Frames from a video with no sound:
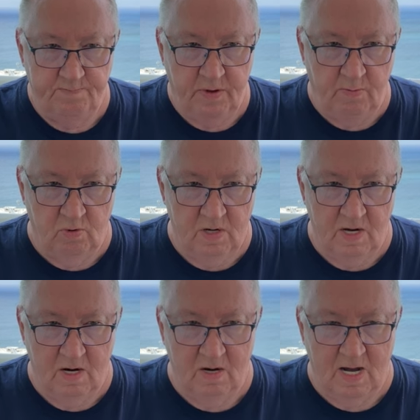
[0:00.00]
People
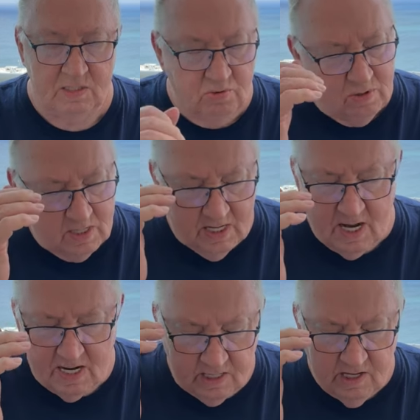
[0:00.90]
here, I swear to
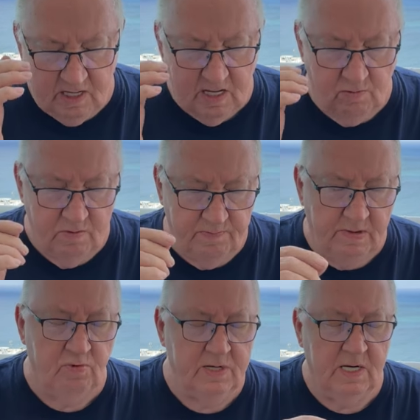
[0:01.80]
God, I think that when
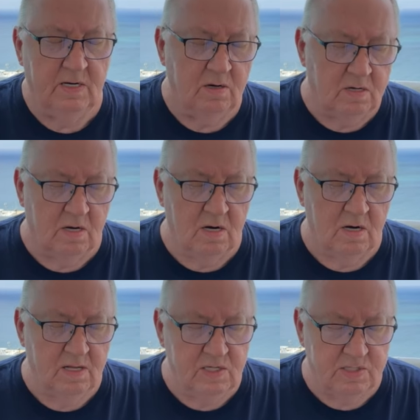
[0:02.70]
people get in their
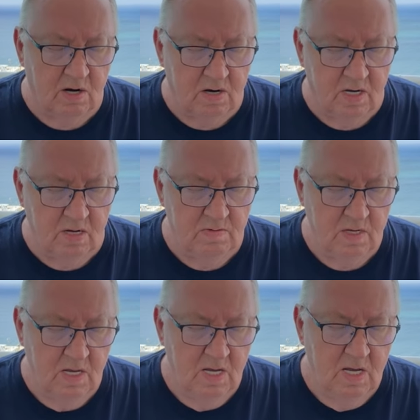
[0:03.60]
car, they start it up
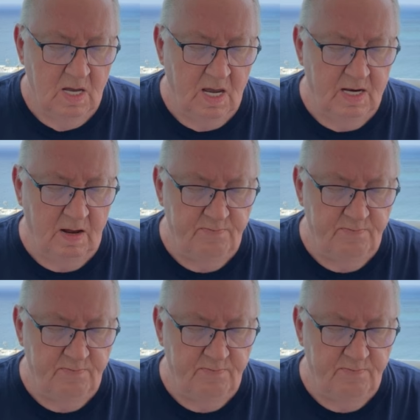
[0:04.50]
and they